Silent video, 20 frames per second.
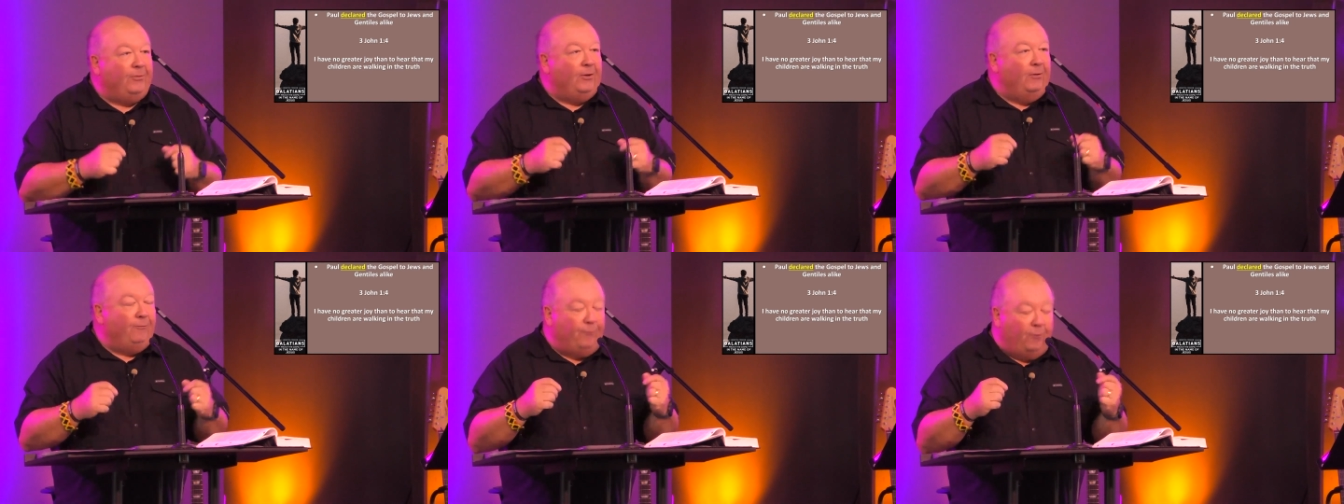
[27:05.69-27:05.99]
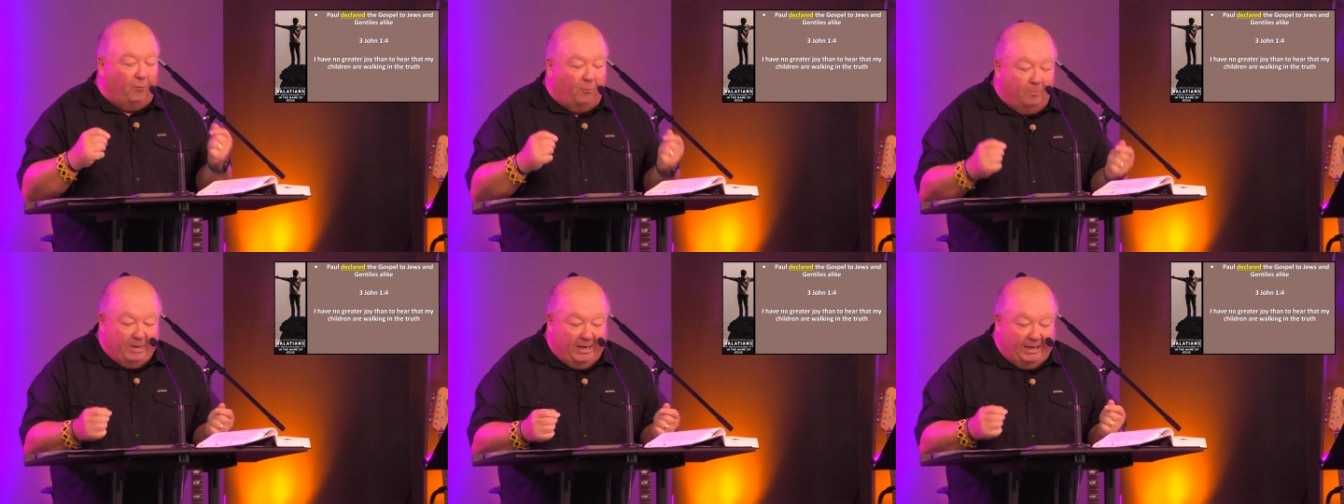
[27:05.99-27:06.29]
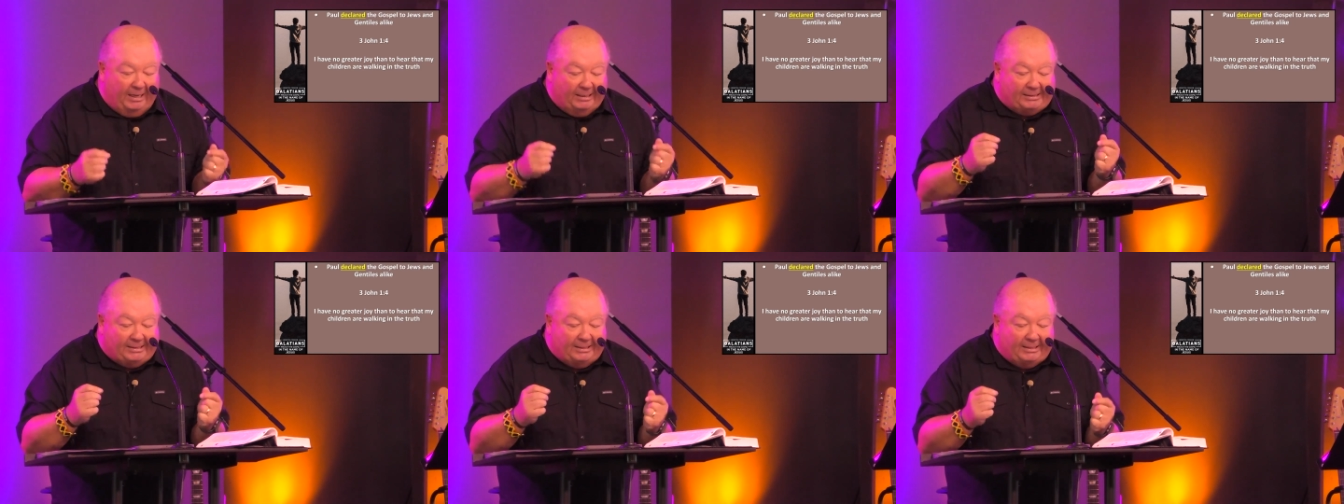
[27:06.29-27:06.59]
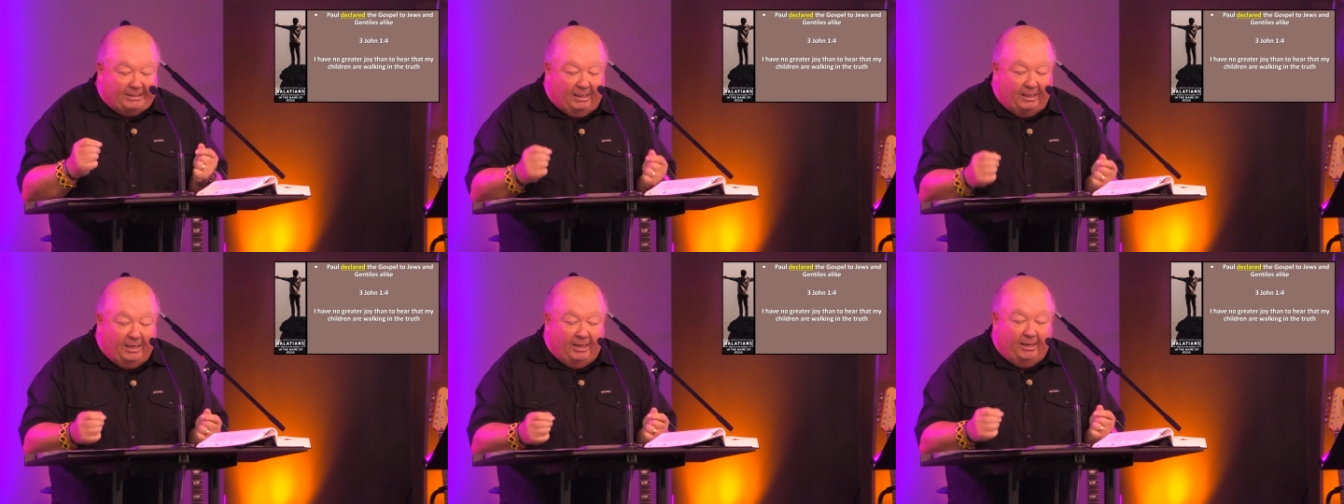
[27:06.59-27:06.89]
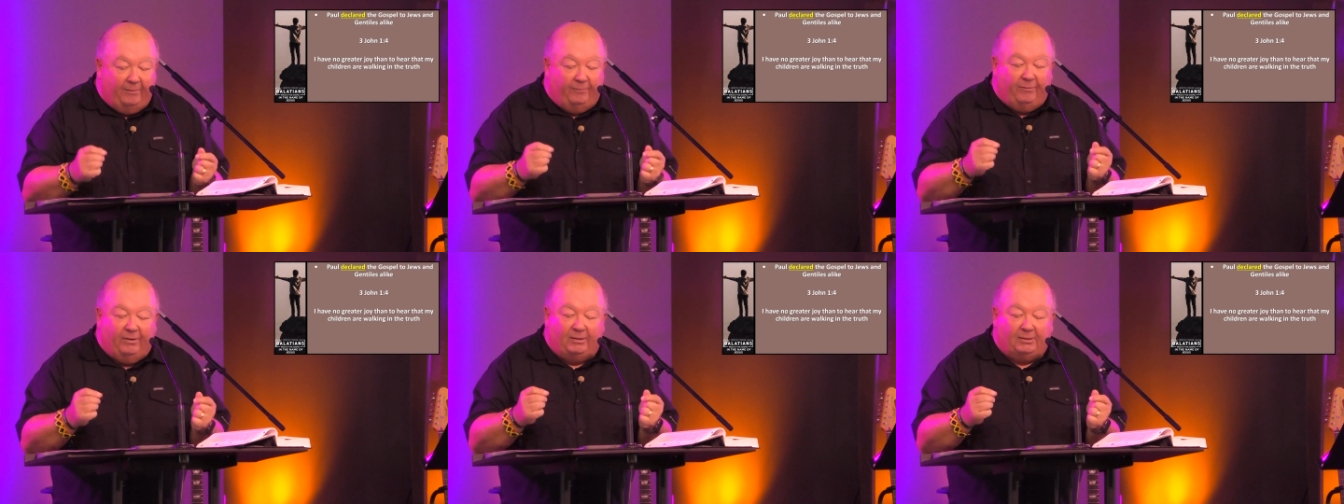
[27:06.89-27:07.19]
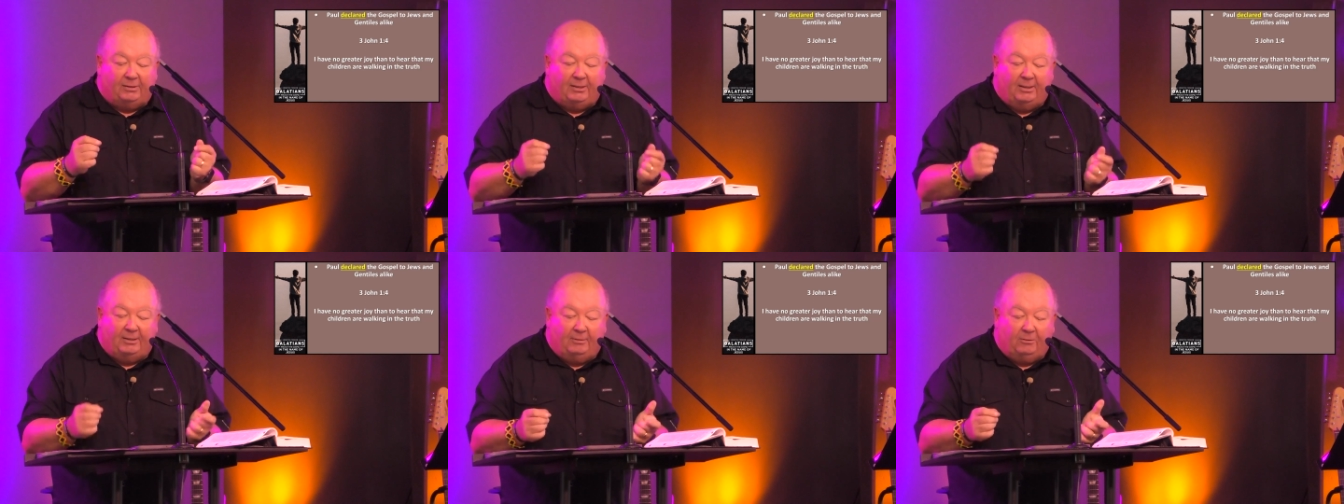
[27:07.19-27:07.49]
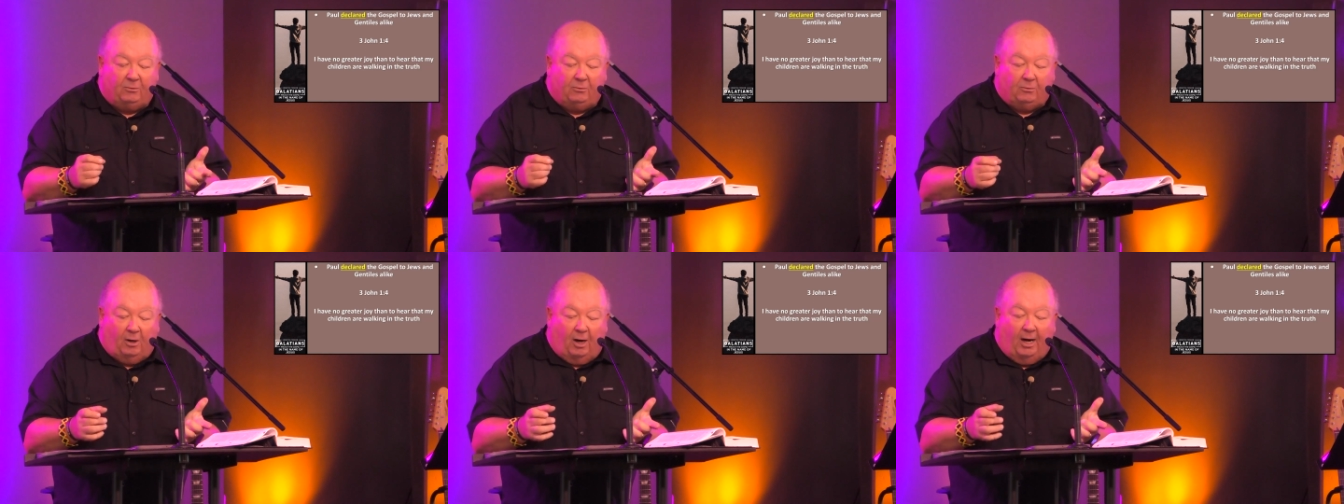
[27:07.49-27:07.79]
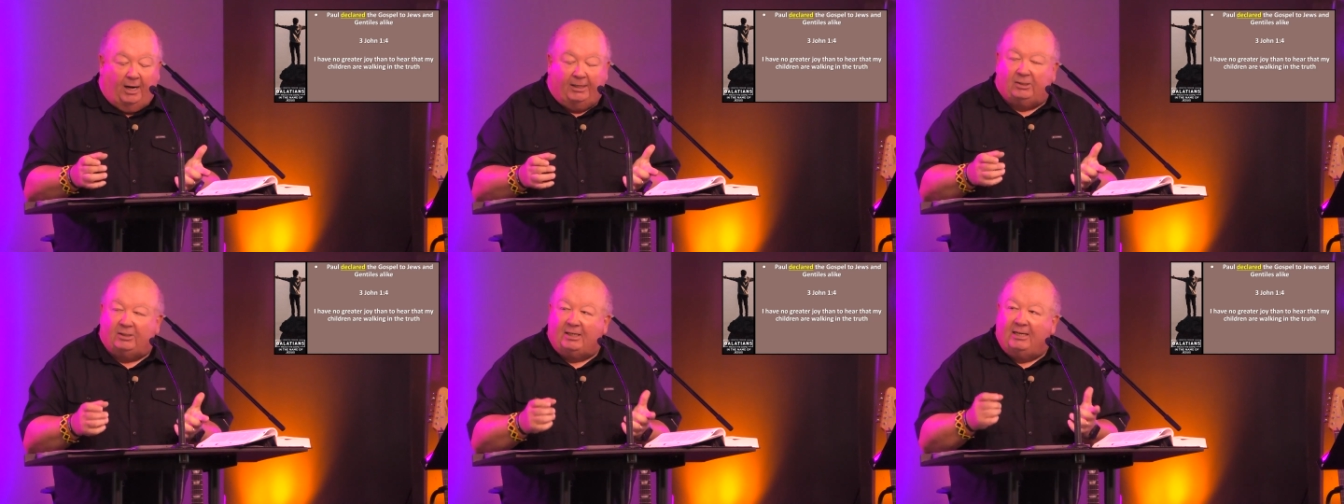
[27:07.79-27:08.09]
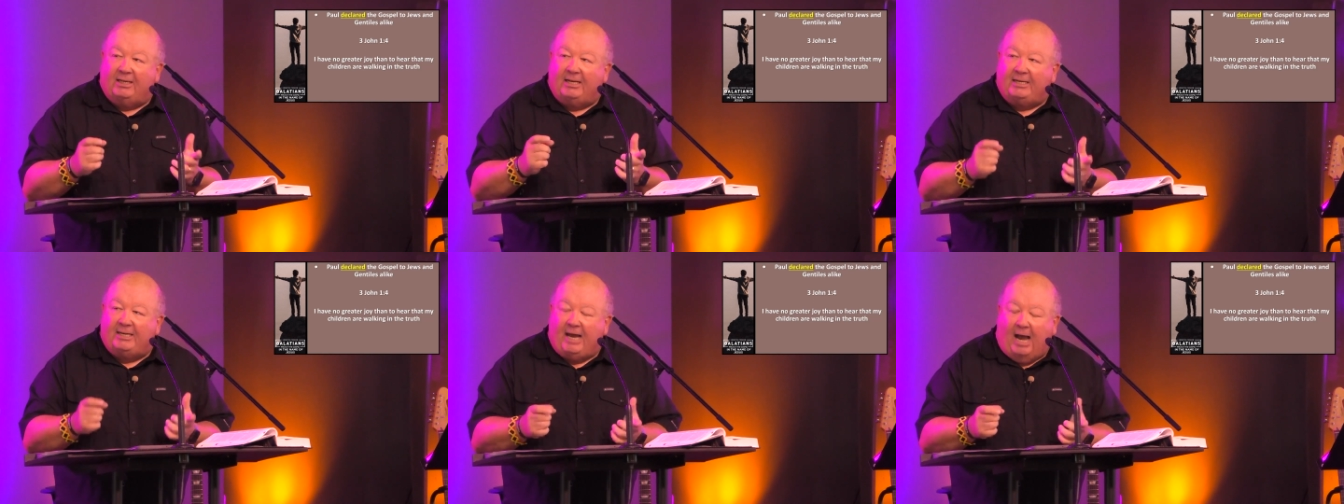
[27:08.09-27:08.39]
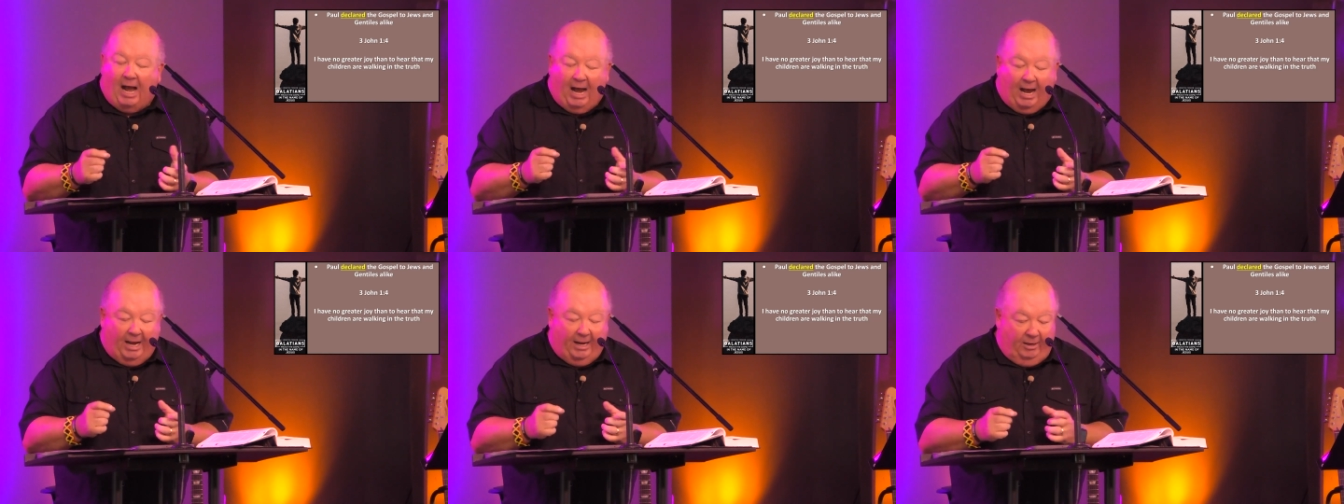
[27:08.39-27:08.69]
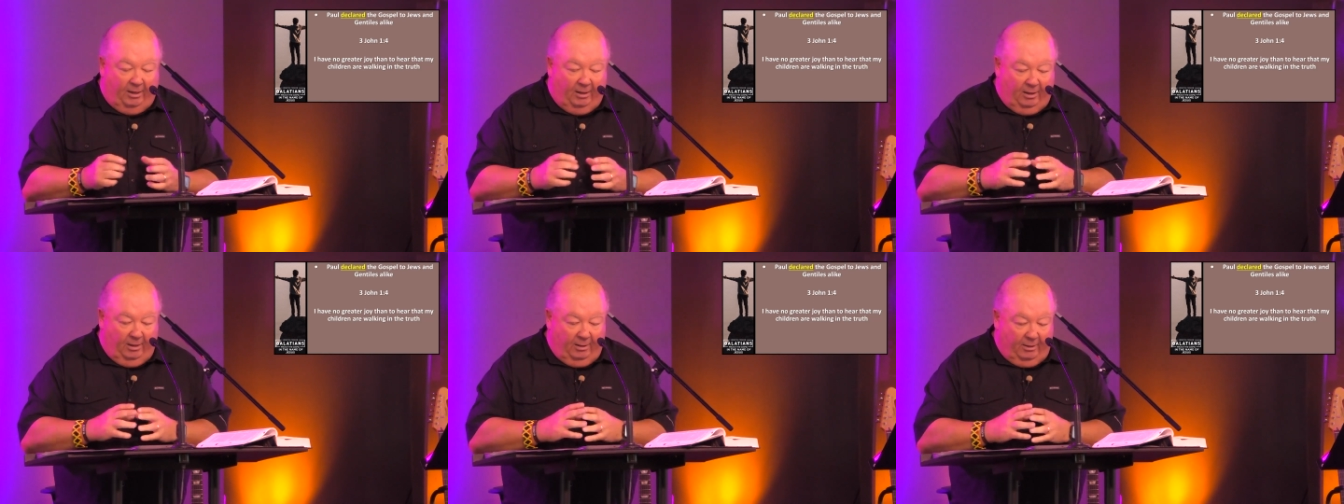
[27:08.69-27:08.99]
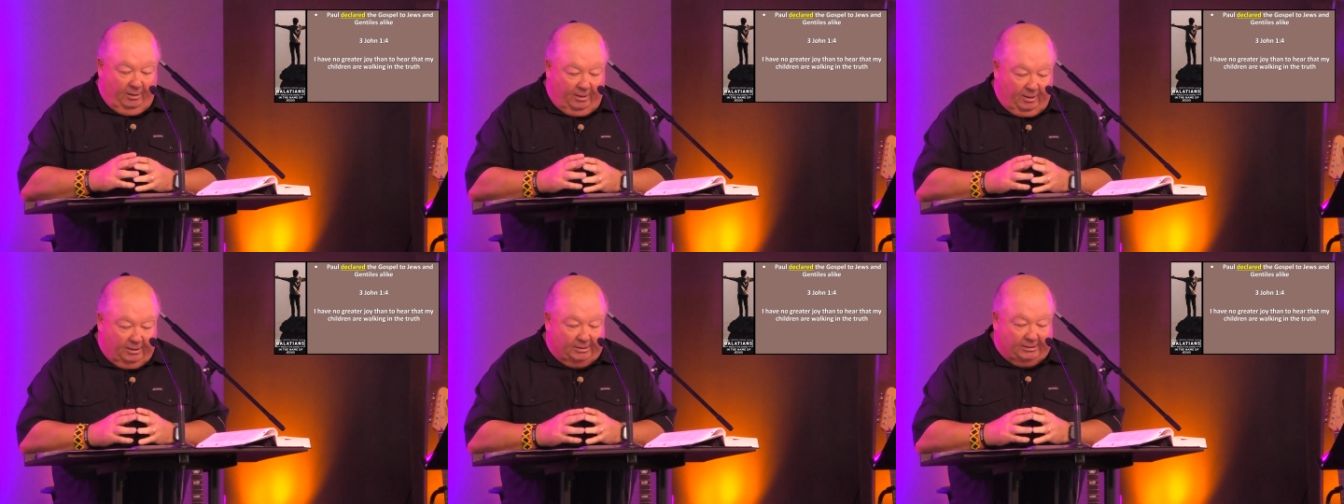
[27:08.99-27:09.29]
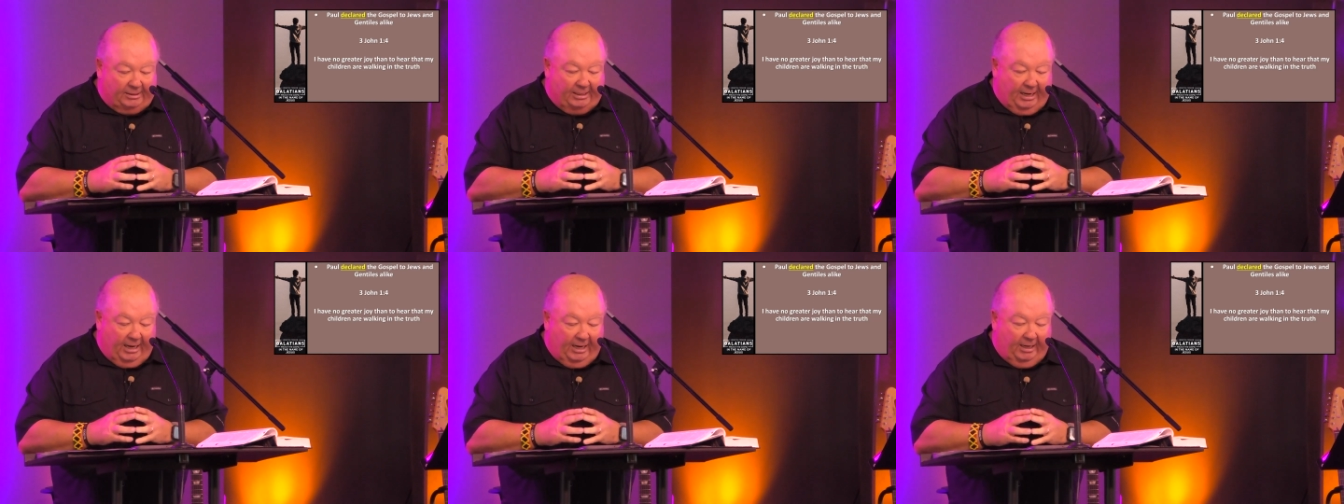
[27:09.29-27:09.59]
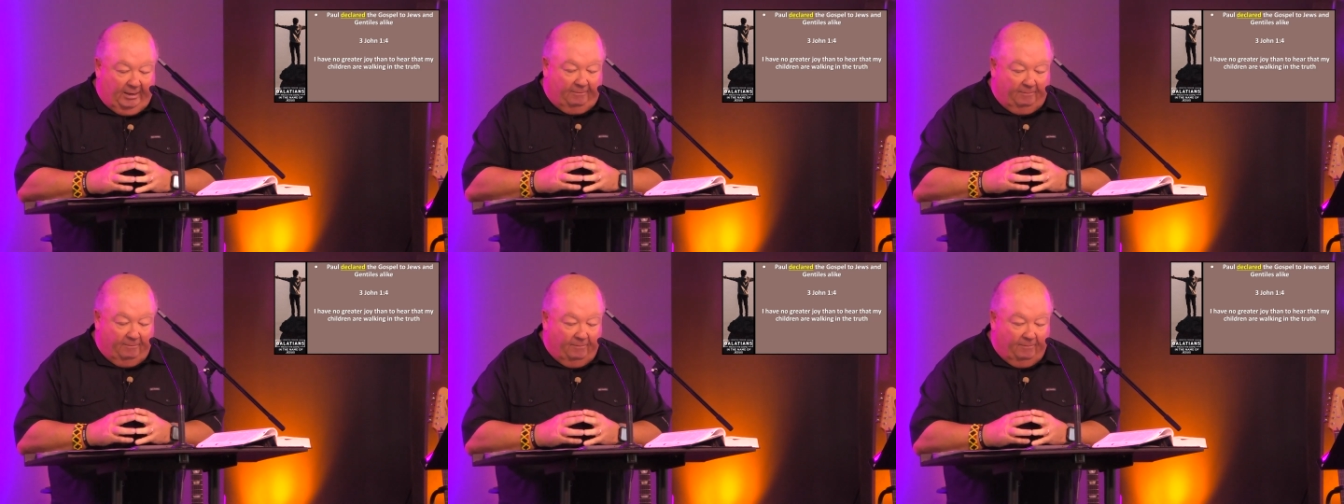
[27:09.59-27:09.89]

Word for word: And for me to live is to Christ, and to die is gain.